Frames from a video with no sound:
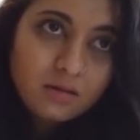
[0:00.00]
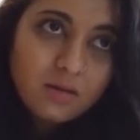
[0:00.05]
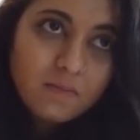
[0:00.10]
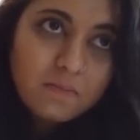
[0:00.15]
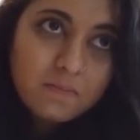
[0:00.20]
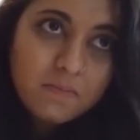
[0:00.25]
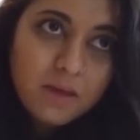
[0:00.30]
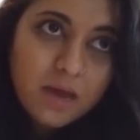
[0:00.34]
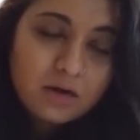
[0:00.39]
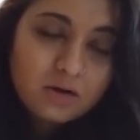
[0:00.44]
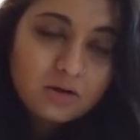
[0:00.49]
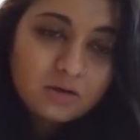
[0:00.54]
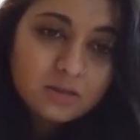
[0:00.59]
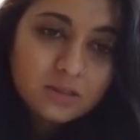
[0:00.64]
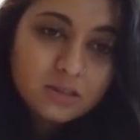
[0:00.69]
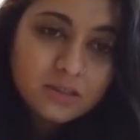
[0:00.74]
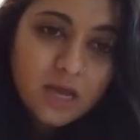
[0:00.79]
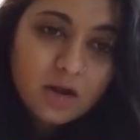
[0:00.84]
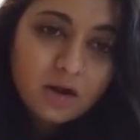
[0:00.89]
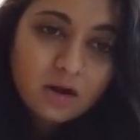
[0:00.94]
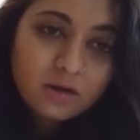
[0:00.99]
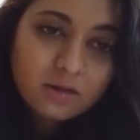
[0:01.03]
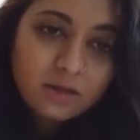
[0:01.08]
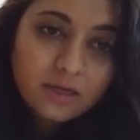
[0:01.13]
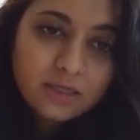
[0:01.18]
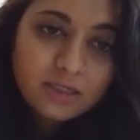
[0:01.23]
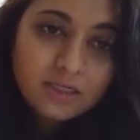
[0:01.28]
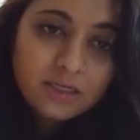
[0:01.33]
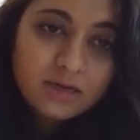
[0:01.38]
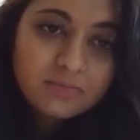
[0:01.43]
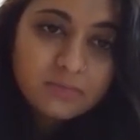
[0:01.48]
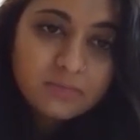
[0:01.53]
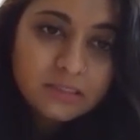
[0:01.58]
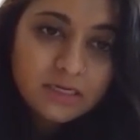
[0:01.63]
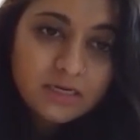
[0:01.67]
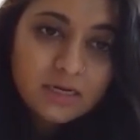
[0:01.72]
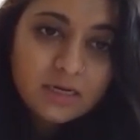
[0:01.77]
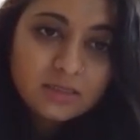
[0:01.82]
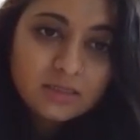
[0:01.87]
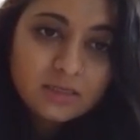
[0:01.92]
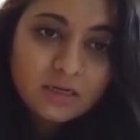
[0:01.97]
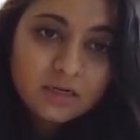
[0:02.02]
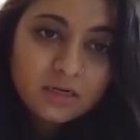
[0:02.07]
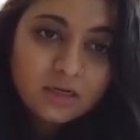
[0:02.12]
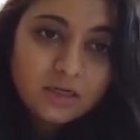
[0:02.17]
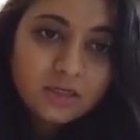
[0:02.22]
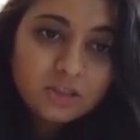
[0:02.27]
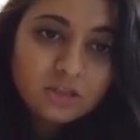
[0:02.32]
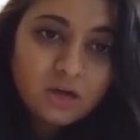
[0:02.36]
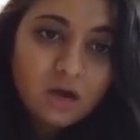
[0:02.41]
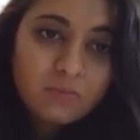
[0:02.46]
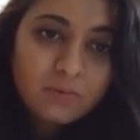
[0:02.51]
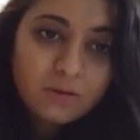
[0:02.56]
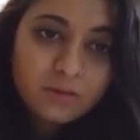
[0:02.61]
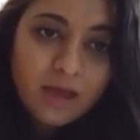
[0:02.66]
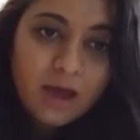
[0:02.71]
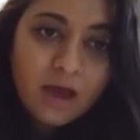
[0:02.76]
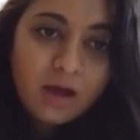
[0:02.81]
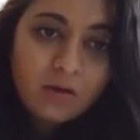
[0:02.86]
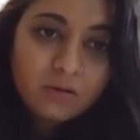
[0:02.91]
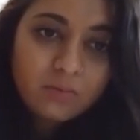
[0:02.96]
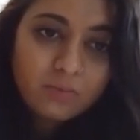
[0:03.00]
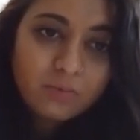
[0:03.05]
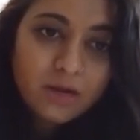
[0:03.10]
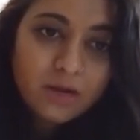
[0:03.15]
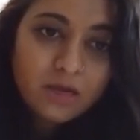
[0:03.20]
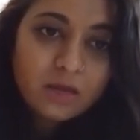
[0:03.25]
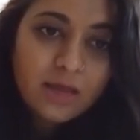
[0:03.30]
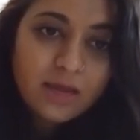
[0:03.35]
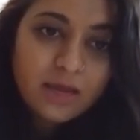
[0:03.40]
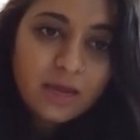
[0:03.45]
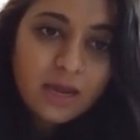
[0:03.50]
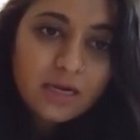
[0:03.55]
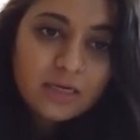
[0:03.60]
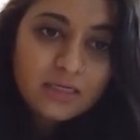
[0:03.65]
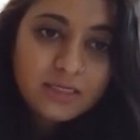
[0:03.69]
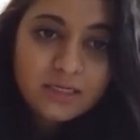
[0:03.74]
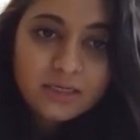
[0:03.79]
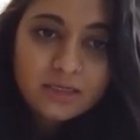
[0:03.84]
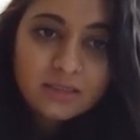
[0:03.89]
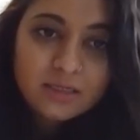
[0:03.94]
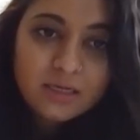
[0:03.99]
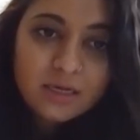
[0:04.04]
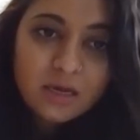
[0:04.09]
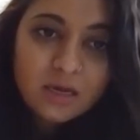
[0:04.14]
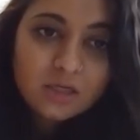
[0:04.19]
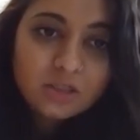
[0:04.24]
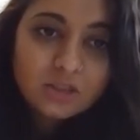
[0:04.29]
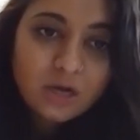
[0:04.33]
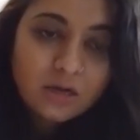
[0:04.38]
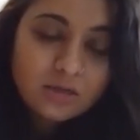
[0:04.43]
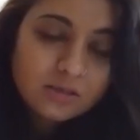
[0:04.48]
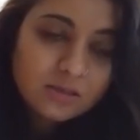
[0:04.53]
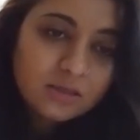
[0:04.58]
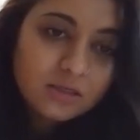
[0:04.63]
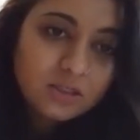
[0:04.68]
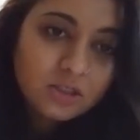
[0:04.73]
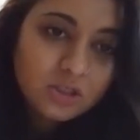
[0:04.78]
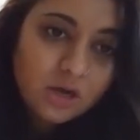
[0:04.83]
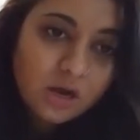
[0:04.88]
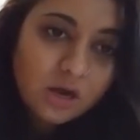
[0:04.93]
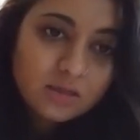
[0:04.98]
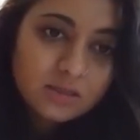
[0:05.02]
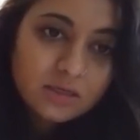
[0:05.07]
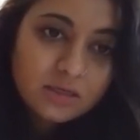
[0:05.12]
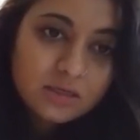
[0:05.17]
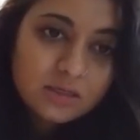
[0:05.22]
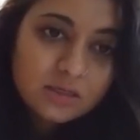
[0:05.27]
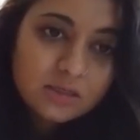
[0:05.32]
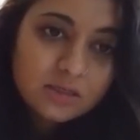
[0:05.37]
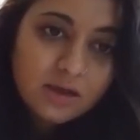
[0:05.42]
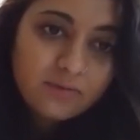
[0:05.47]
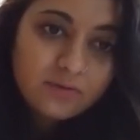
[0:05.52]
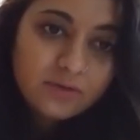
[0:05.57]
The medical center, like TMC has done a good job with that, with bringing like AT&T and Johnson & Johnson and stuff.